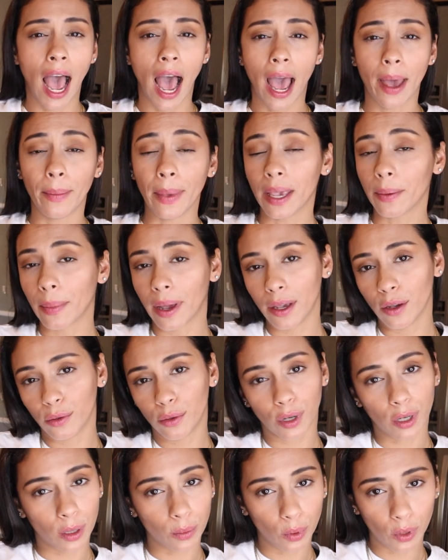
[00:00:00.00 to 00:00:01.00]
I make my
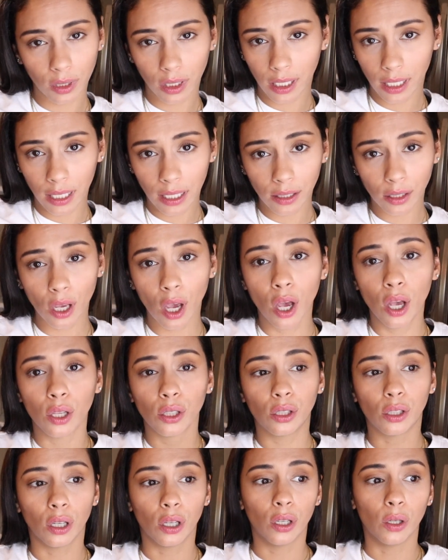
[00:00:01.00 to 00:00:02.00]
own herbal teas,
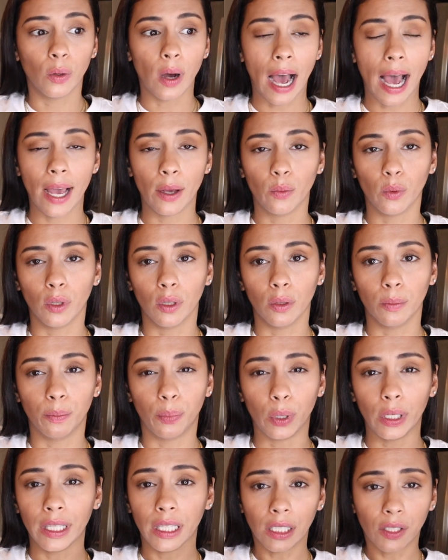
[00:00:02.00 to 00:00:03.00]
so I will
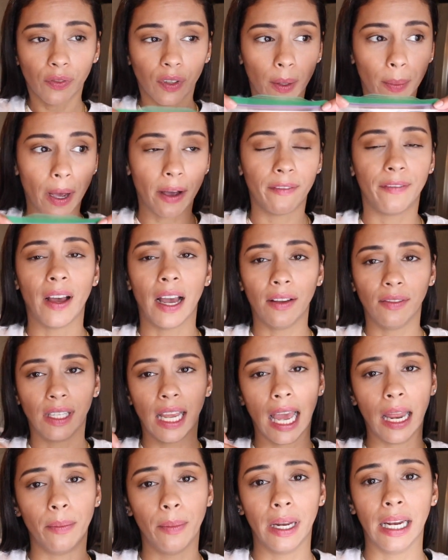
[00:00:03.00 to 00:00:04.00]
boil this for about
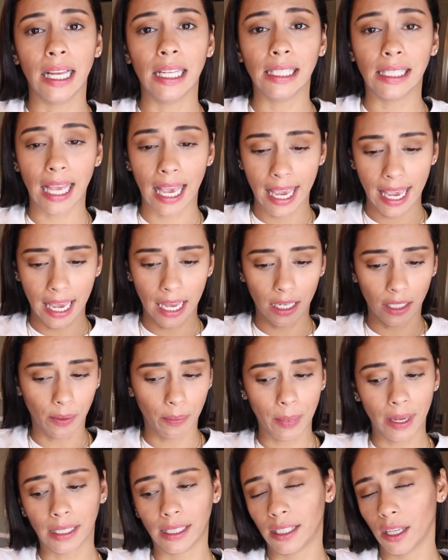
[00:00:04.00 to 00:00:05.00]
5-10 minutes
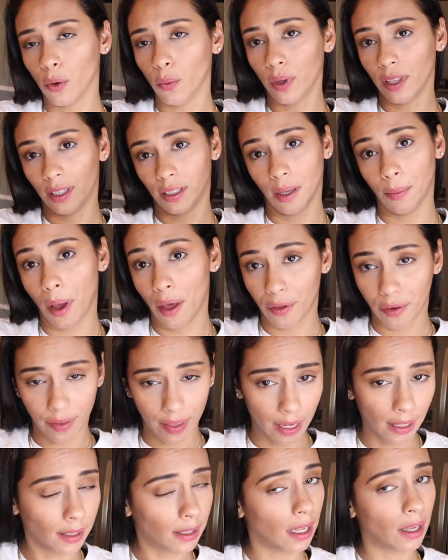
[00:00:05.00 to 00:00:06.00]
and mix it with some other
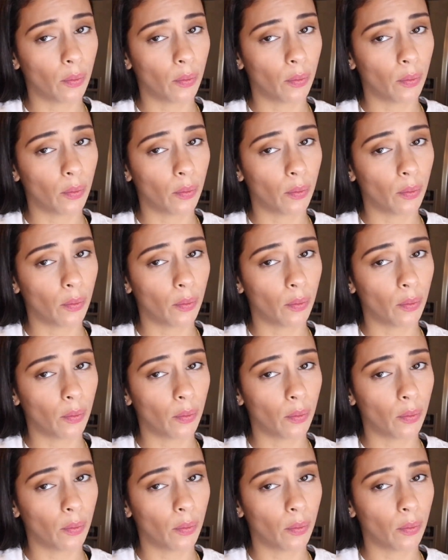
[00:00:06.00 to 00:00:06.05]
things,